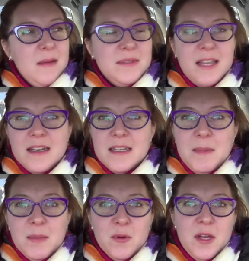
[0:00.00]
Send it to
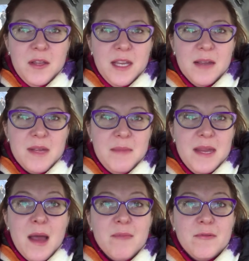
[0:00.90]
people who you think it might
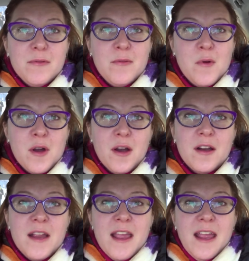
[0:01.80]
be helpful for.